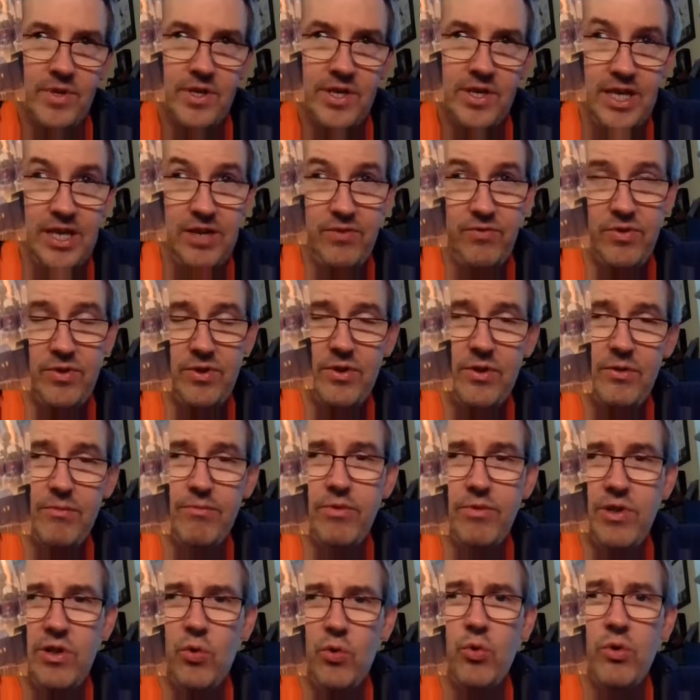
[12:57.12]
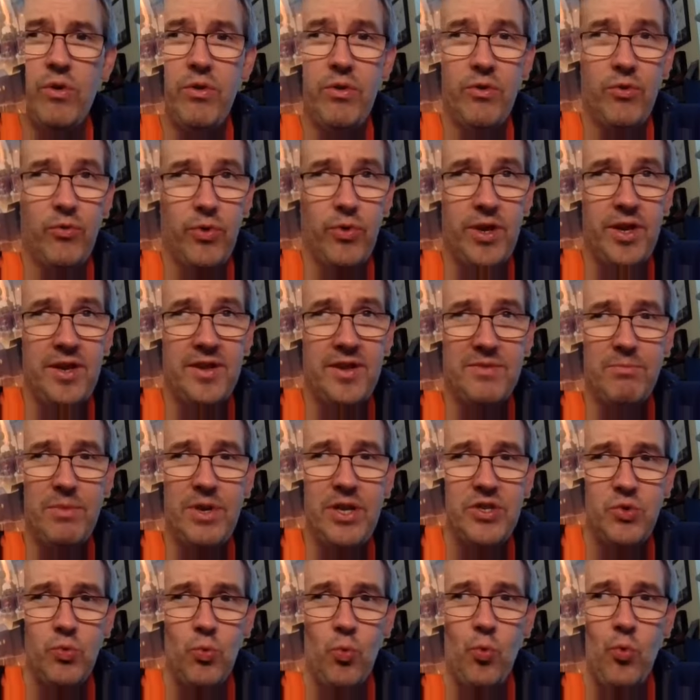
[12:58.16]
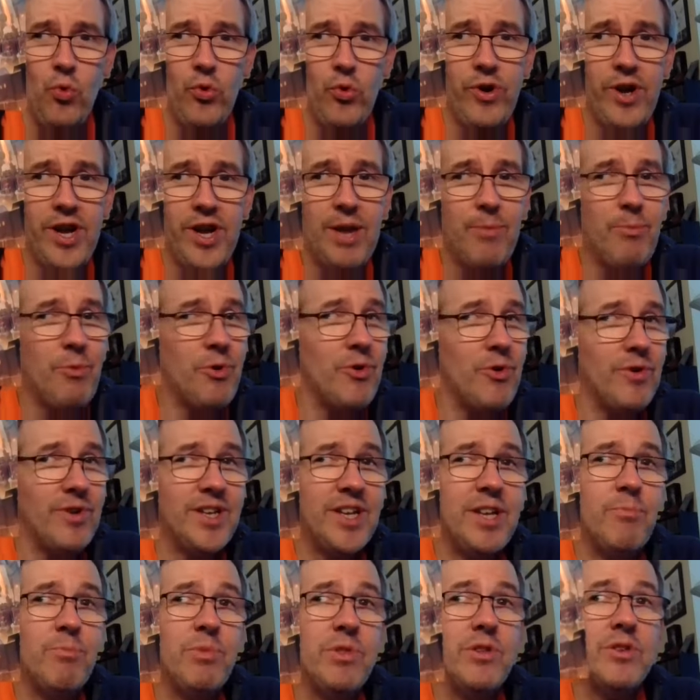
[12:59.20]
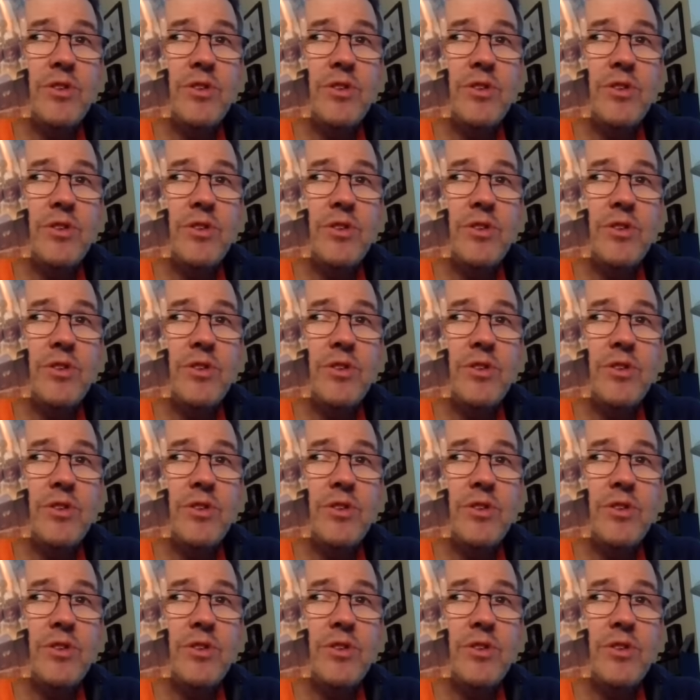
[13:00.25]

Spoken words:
kind of a Lord of the Rings meets Warhammer type